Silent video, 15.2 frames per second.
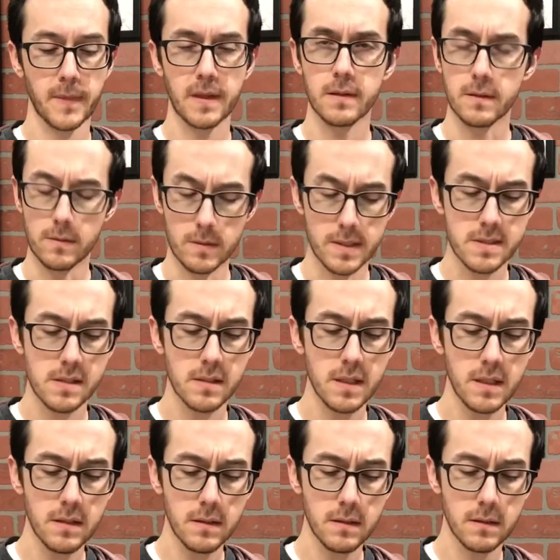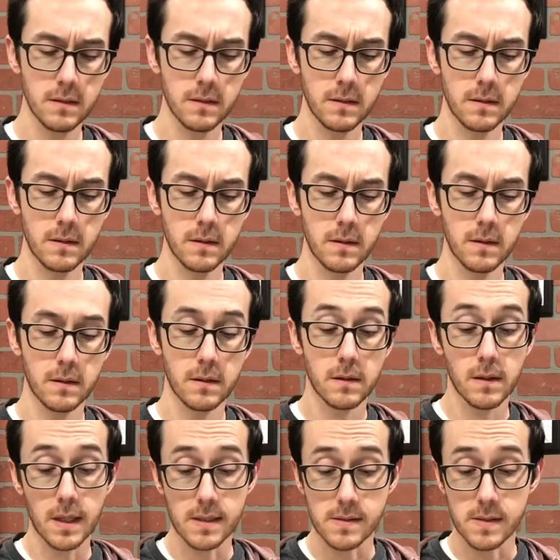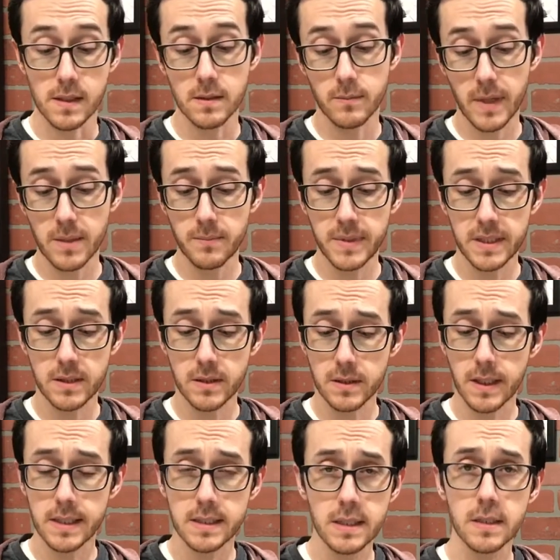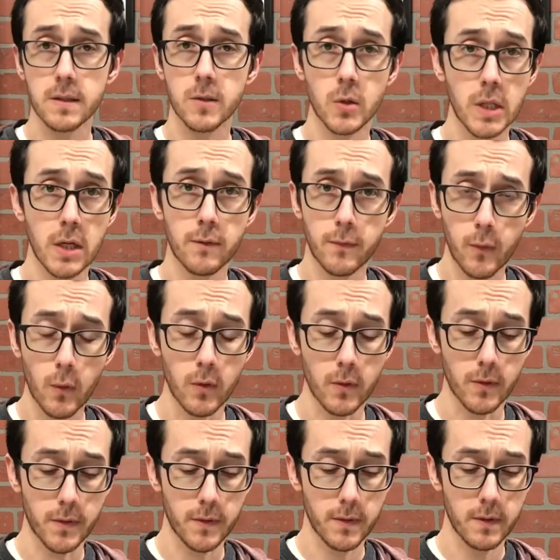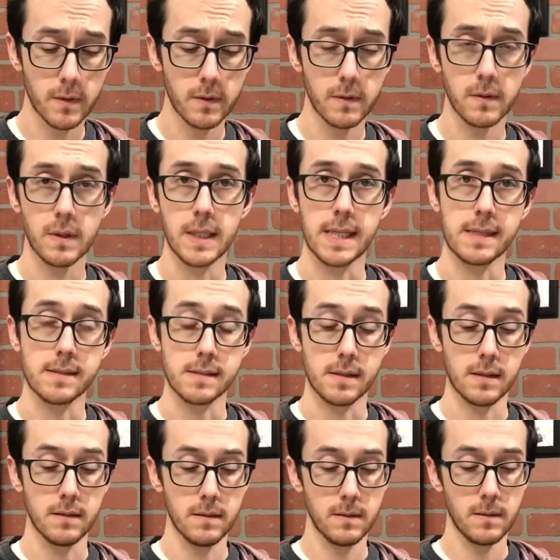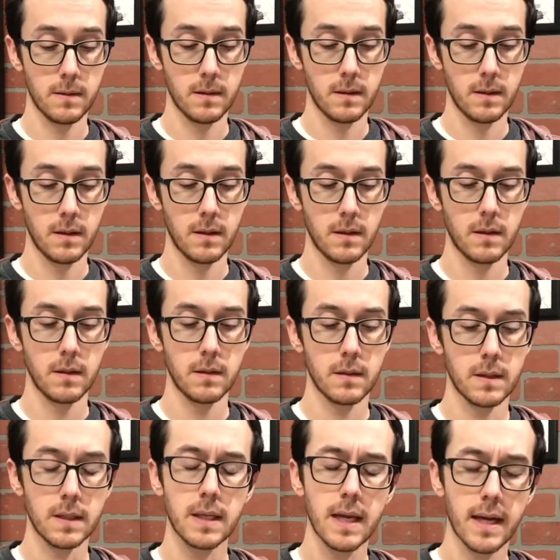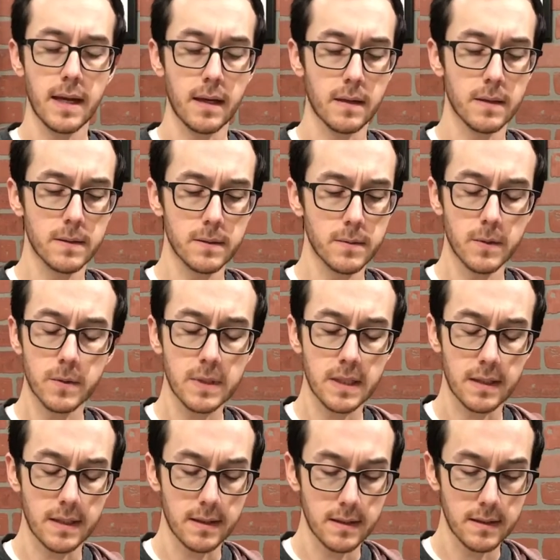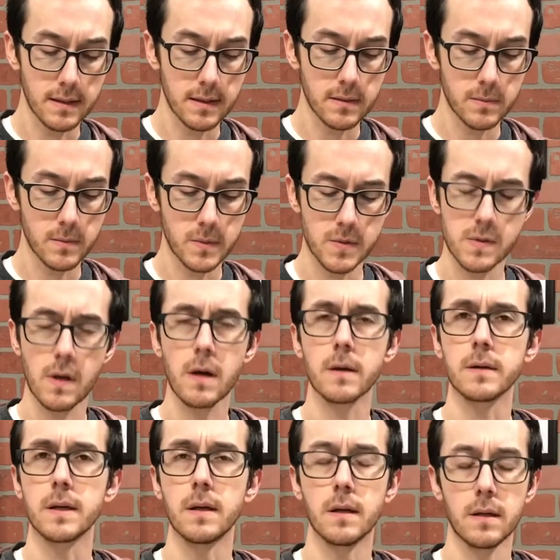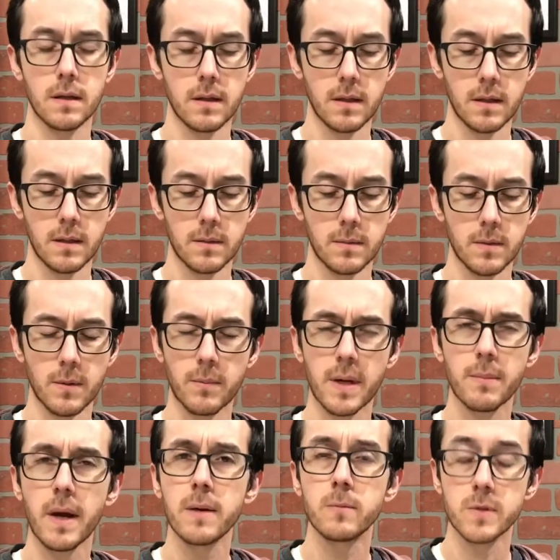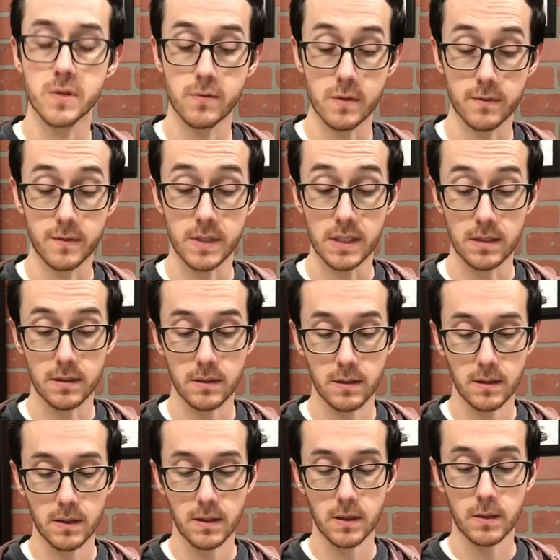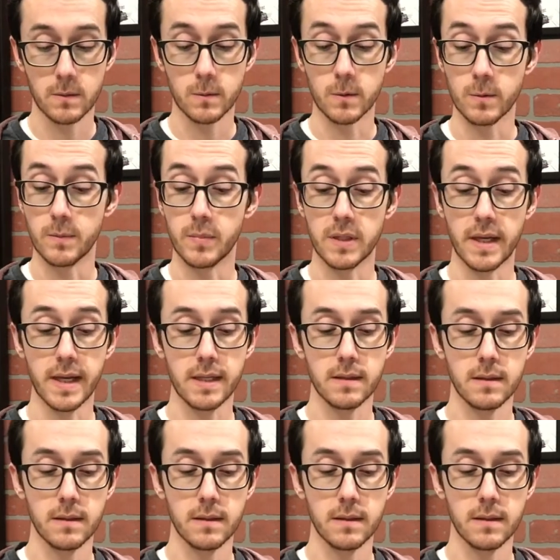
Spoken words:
You listening? I said it might be a good idea to go down 4th, Hank said. Yeah, okay. Sorry. My mind was drifting, Will replied.